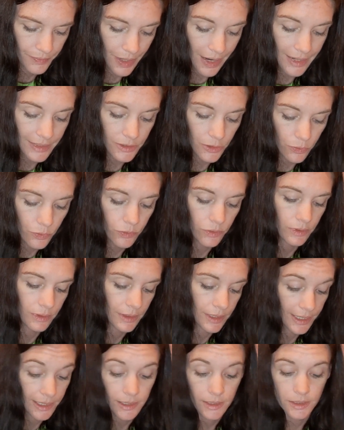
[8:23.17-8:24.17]
I
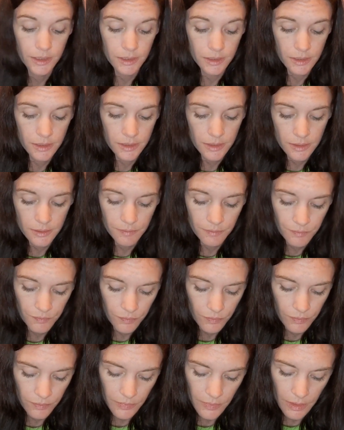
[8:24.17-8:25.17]
don't like this.
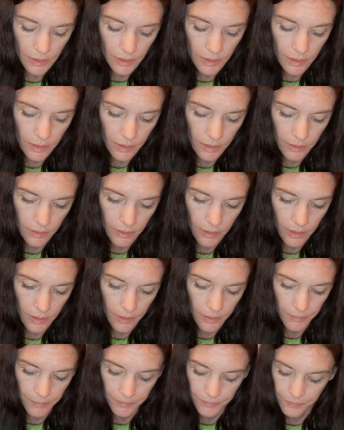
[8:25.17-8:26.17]
And
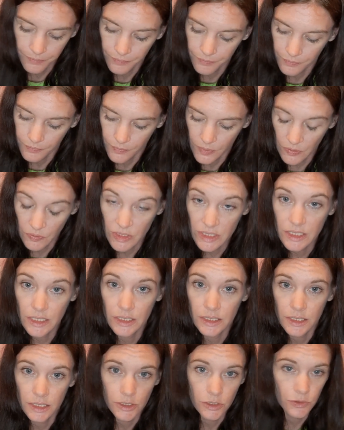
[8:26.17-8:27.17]
if this
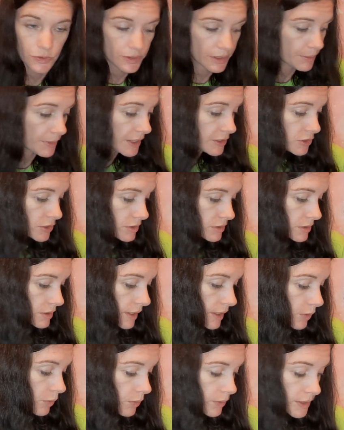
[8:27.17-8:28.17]
continues, I might just
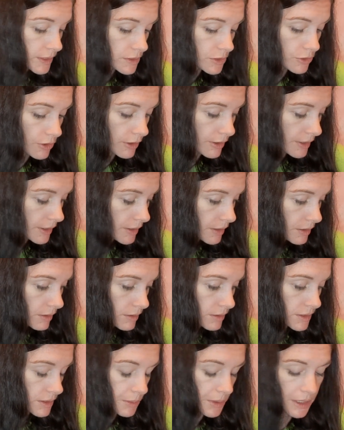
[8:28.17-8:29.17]
like restart it
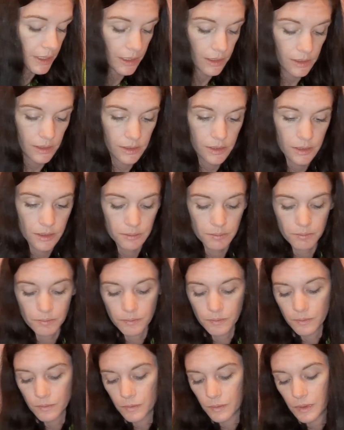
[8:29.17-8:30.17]

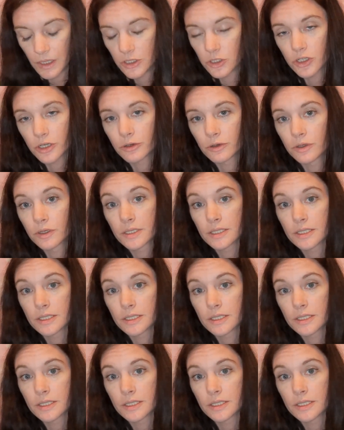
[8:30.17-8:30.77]
in general,